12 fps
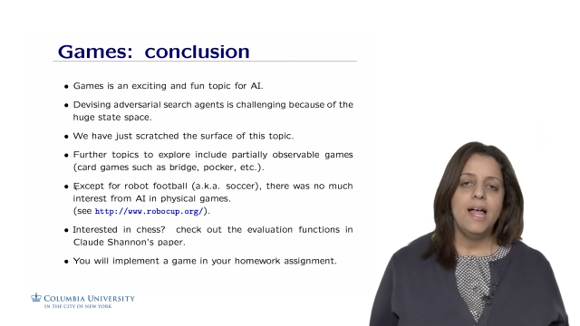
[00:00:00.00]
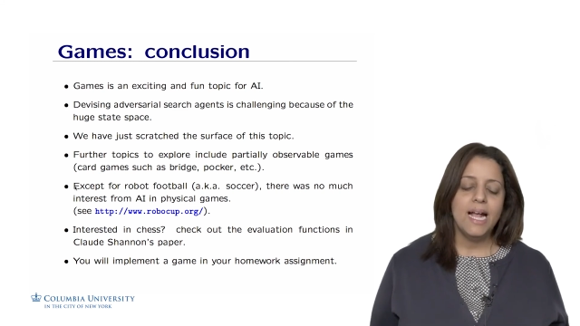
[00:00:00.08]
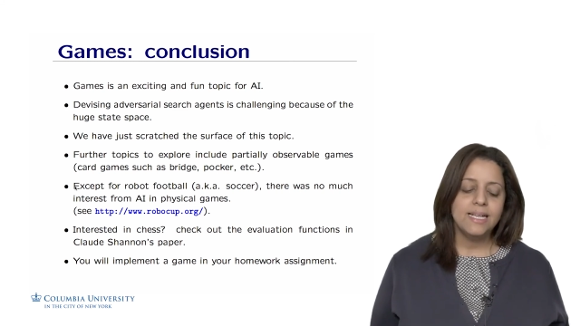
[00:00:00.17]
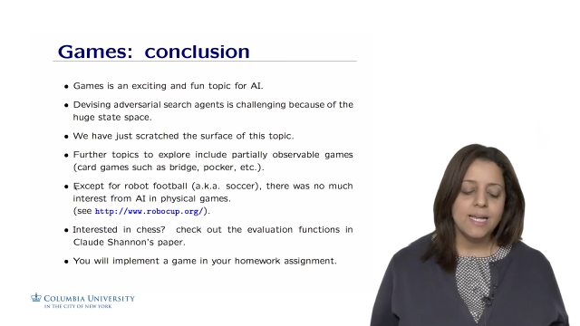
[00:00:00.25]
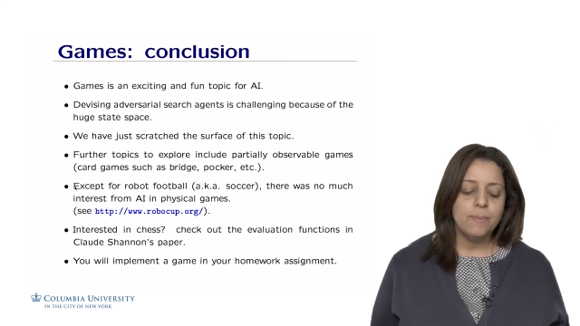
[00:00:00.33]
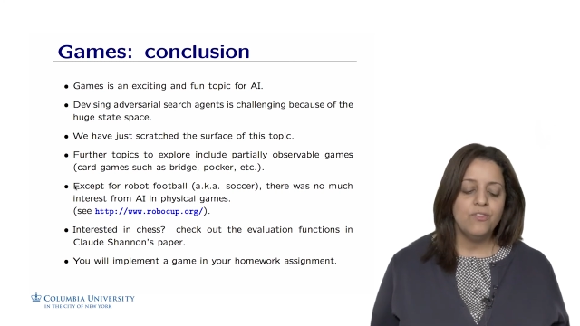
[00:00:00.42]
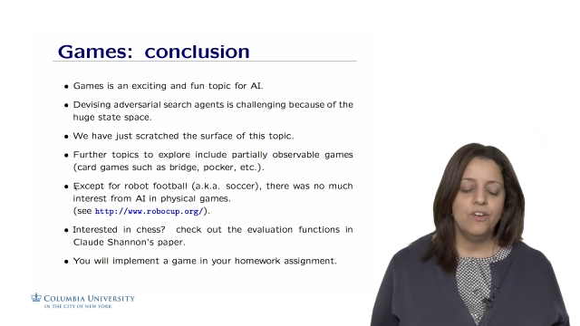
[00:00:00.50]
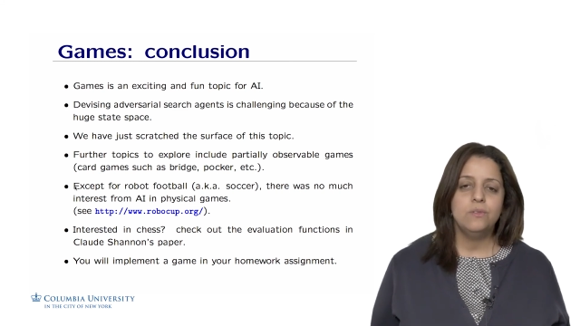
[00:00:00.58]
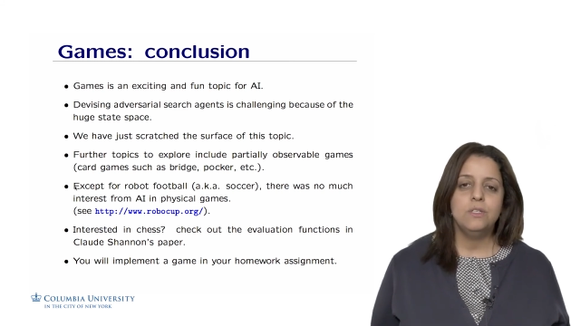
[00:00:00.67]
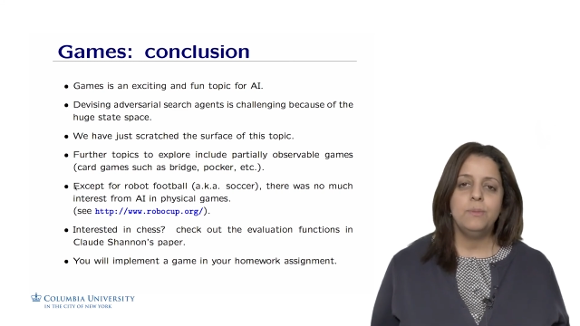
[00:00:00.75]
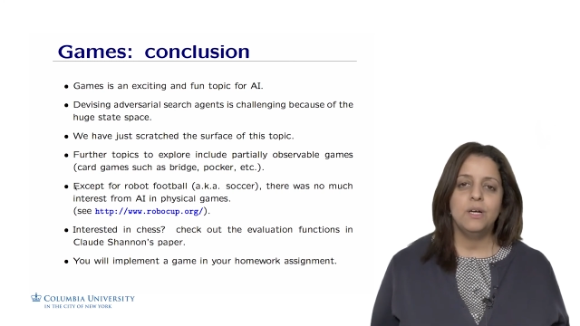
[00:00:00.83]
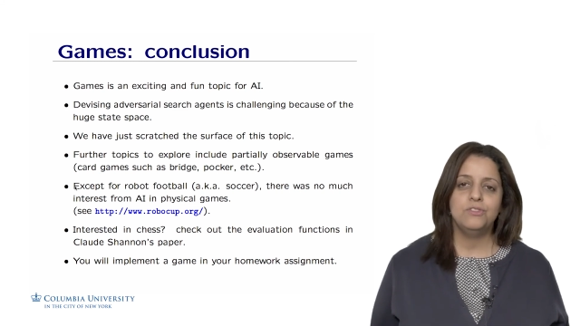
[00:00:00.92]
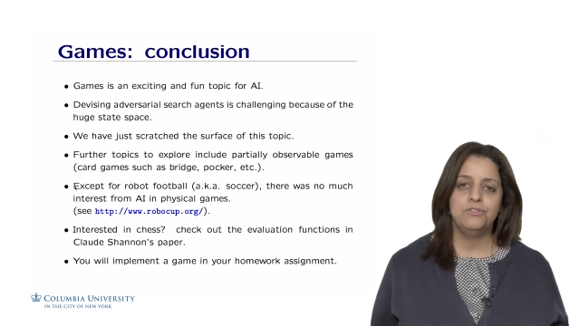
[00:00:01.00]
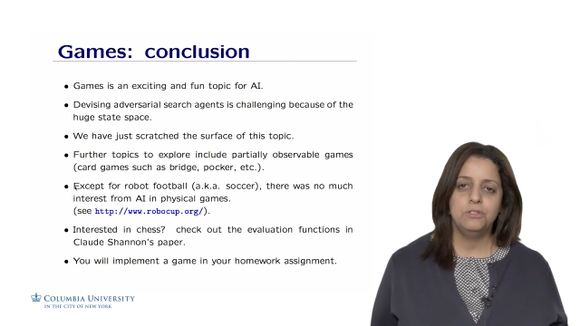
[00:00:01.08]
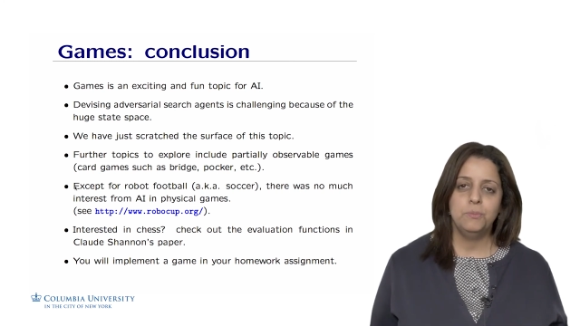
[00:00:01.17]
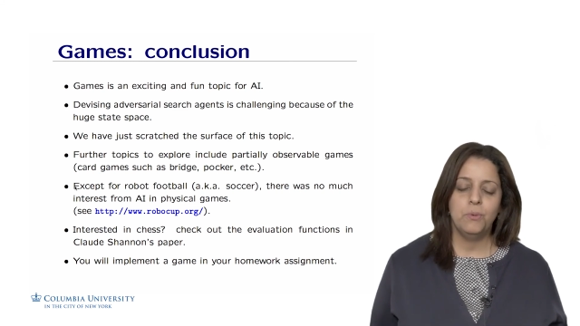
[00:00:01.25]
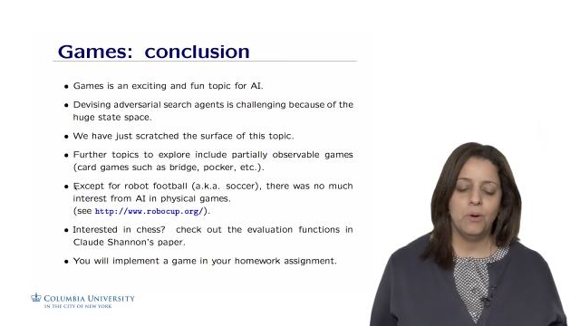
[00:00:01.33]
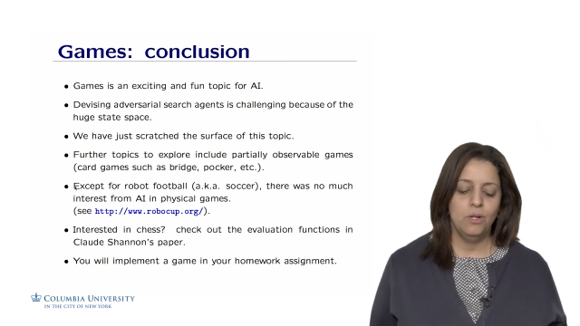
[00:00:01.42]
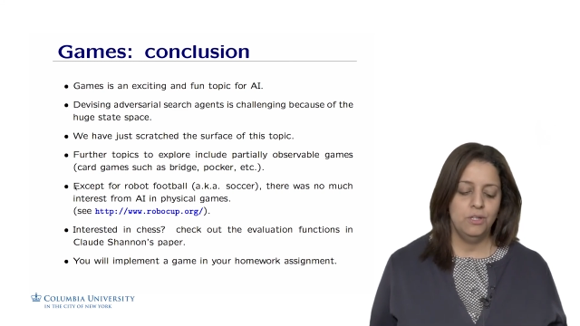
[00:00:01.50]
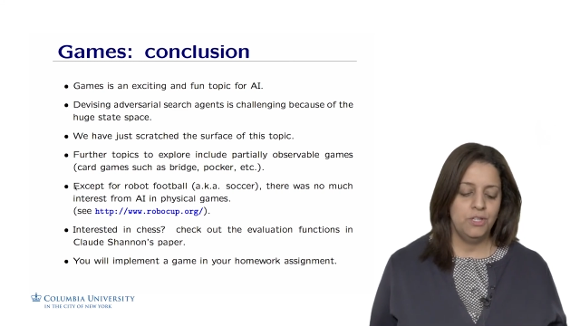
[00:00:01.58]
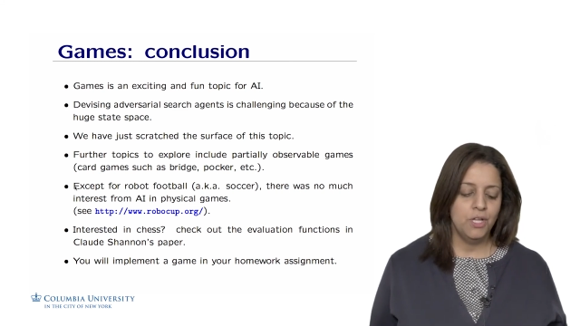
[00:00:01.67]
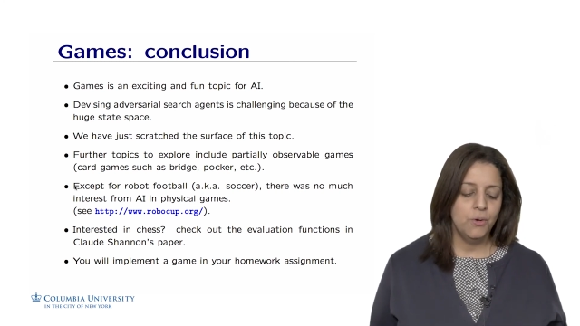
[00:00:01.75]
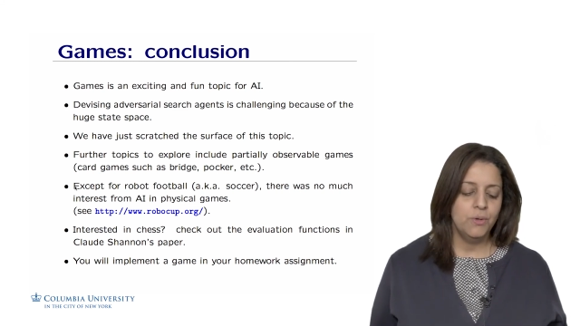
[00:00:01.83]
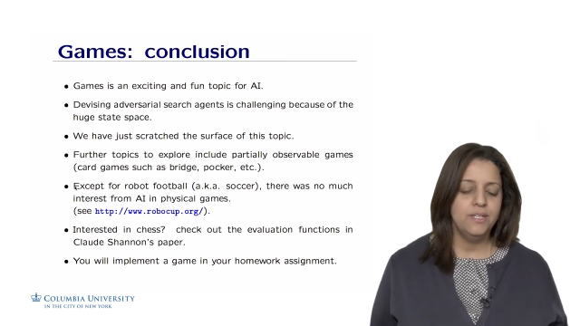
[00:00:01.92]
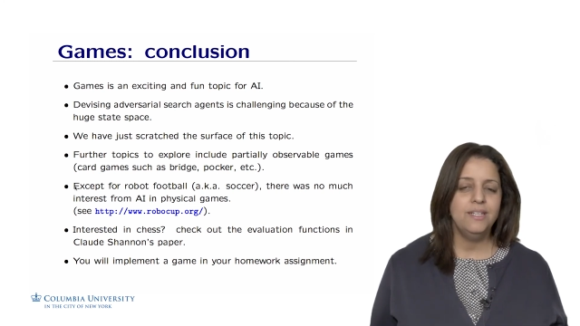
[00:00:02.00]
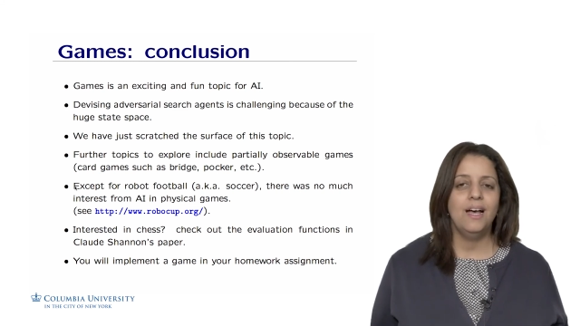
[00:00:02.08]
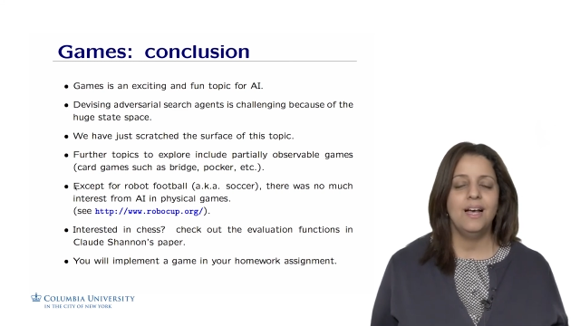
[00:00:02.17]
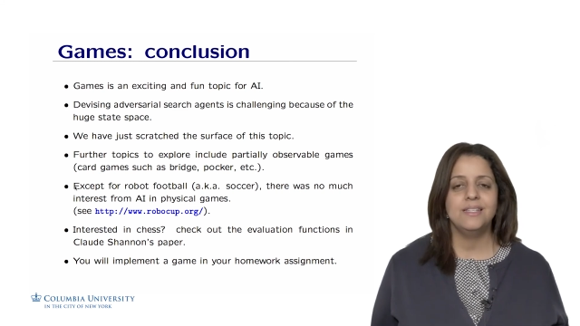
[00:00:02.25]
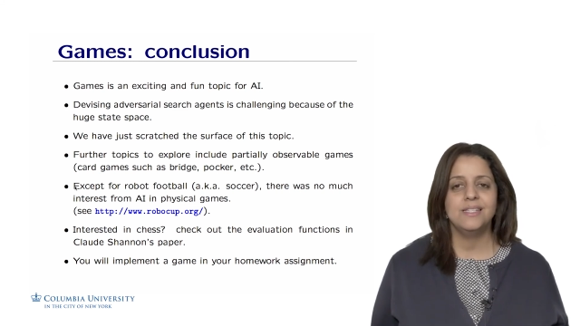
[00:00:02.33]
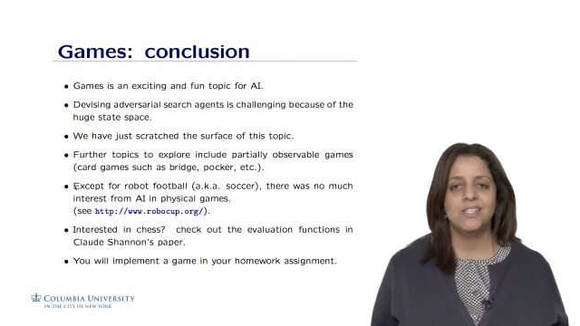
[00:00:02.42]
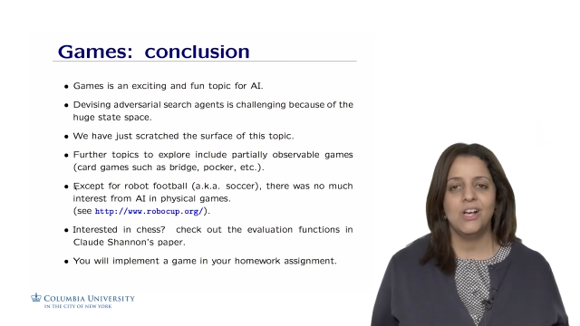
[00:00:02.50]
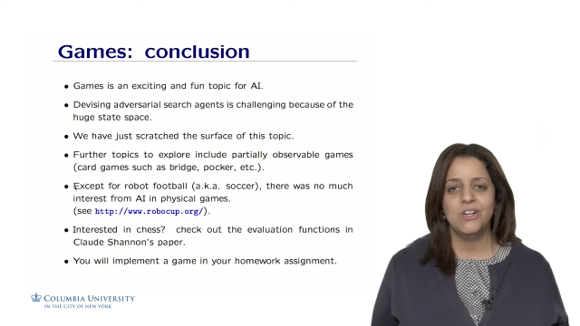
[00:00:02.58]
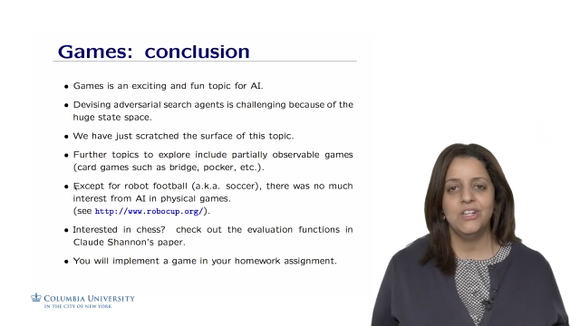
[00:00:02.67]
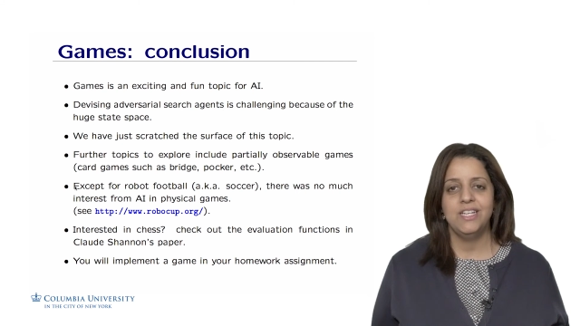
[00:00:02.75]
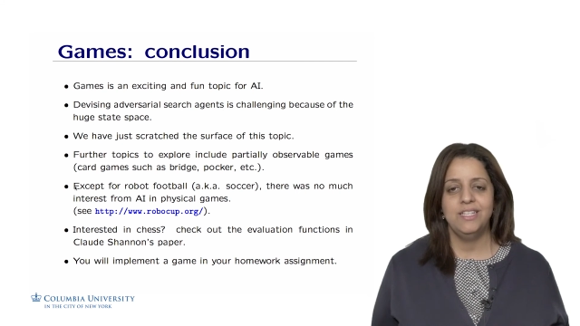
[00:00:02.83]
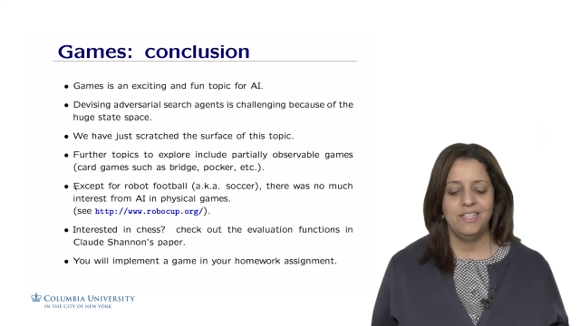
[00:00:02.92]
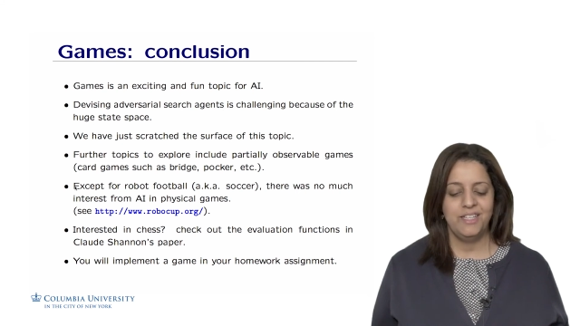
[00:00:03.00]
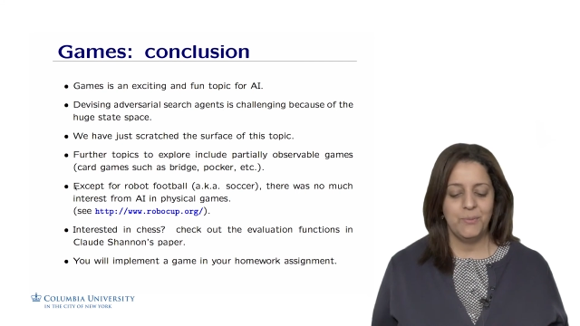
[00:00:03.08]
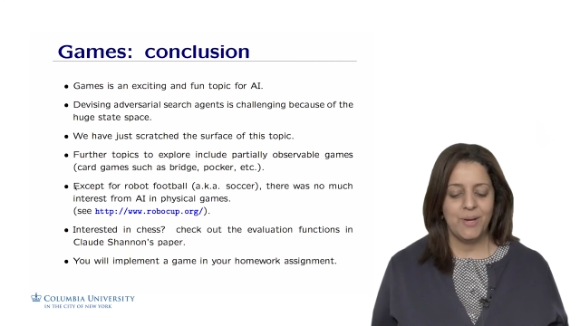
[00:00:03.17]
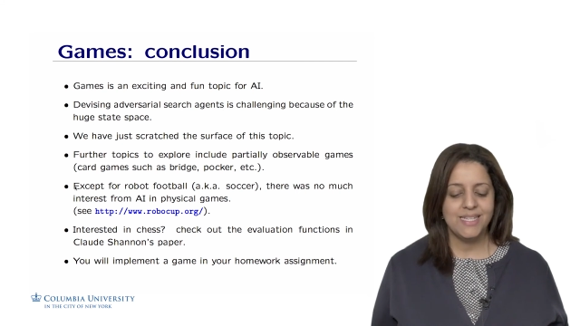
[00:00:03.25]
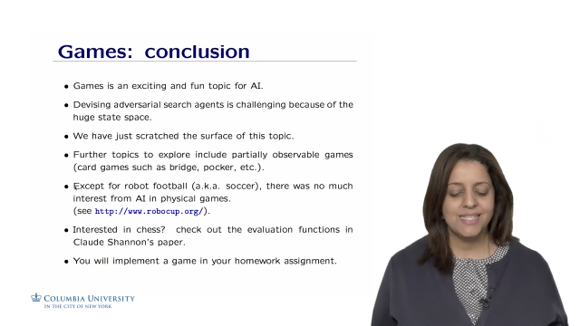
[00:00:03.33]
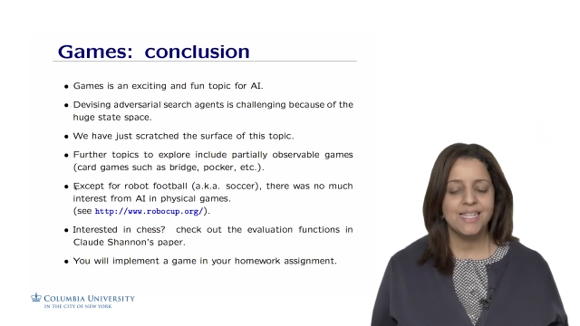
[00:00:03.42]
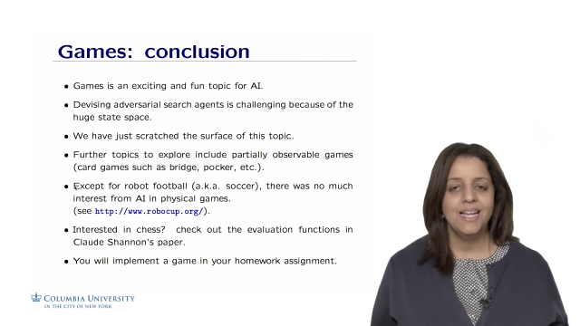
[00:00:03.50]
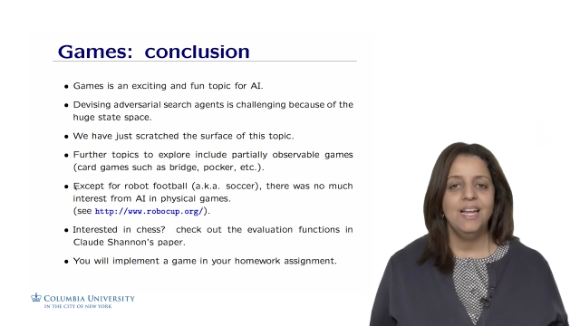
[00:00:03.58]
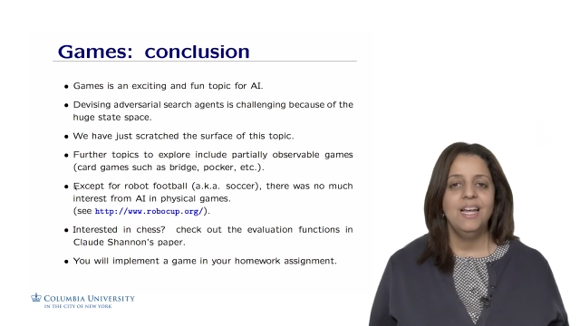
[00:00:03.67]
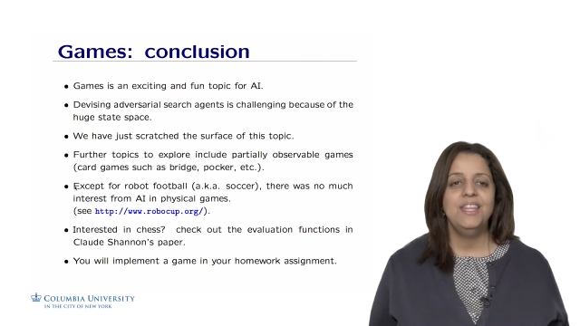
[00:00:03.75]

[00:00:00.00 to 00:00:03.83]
except for robot football, known as soccer in the US,